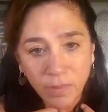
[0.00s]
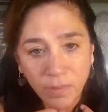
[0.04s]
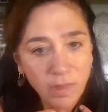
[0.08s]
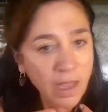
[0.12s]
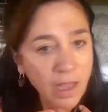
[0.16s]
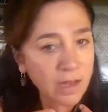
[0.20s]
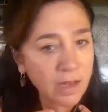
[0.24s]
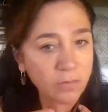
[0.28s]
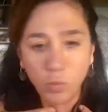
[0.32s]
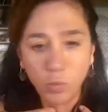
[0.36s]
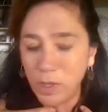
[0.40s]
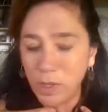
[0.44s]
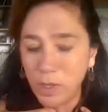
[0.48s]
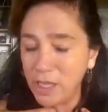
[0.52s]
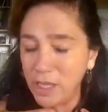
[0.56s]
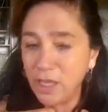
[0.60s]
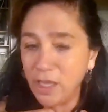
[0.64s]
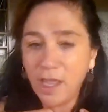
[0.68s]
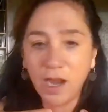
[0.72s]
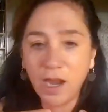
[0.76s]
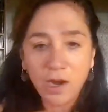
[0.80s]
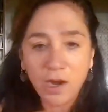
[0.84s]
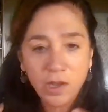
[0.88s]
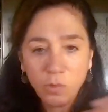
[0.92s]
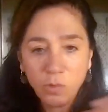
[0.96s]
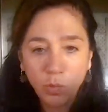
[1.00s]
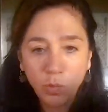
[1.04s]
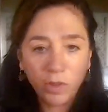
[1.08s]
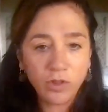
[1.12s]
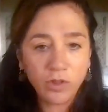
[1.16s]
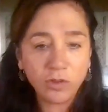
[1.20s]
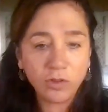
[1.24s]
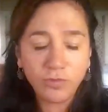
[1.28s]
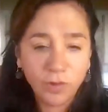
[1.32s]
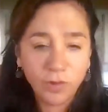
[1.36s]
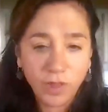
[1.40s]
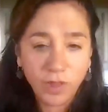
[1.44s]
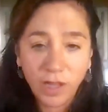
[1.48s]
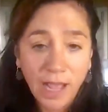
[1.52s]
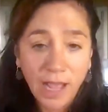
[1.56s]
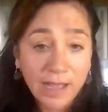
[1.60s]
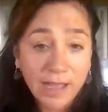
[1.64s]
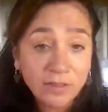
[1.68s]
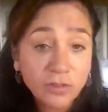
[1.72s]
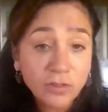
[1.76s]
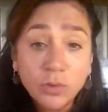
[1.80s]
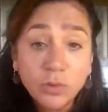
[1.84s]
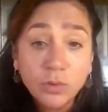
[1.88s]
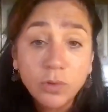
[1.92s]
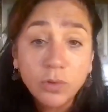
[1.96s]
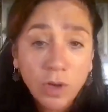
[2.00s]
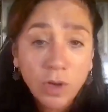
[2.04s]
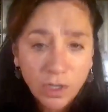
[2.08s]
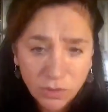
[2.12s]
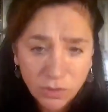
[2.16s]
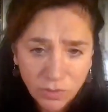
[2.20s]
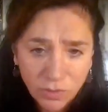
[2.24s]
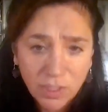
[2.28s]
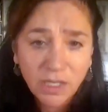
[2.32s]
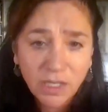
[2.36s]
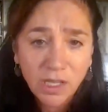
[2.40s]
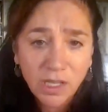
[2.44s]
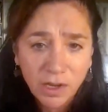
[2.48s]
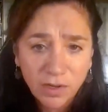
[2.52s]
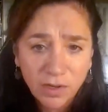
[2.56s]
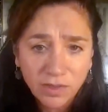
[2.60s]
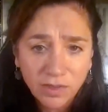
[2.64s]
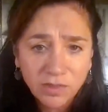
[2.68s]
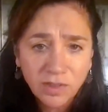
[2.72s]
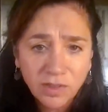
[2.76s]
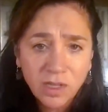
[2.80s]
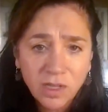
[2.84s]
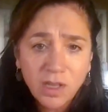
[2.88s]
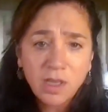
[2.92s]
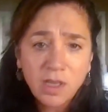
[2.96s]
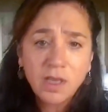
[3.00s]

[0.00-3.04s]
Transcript: that we carry with us for the last 200 years